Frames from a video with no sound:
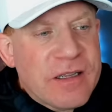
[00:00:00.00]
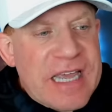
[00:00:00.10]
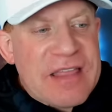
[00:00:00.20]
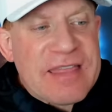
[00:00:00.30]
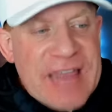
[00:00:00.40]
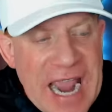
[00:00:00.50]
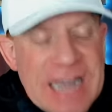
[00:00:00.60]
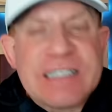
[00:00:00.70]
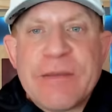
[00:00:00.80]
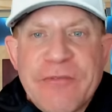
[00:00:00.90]
He
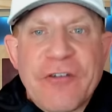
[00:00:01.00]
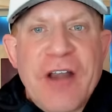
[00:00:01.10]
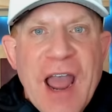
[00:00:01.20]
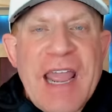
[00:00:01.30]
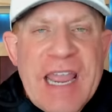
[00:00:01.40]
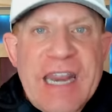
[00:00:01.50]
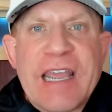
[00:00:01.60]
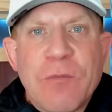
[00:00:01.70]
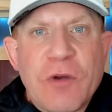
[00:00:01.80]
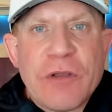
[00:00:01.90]
thanked him for not hitting
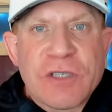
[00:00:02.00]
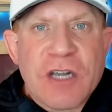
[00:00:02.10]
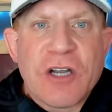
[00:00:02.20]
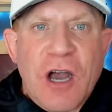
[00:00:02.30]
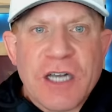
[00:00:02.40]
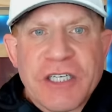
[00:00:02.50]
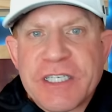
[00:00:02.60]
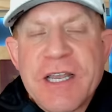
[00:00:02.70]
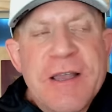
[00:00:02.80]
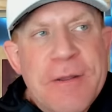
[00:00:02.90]
him when he was unconscious.
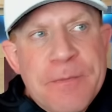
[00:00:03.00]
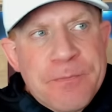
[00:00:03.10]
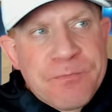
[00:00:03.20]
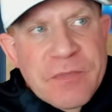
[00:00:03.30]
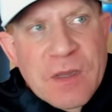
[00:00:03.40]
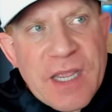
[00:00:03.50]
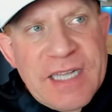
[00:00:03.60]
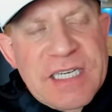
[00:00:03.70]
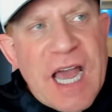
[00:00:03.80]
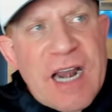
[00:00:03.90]

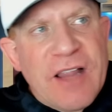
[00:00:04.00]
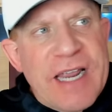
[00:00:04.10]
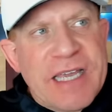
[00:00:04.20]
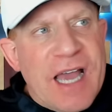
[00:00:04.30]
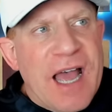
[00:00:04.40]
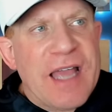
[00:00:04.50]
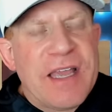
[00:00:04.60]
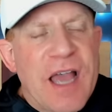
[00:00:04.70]
It's kind of like uh,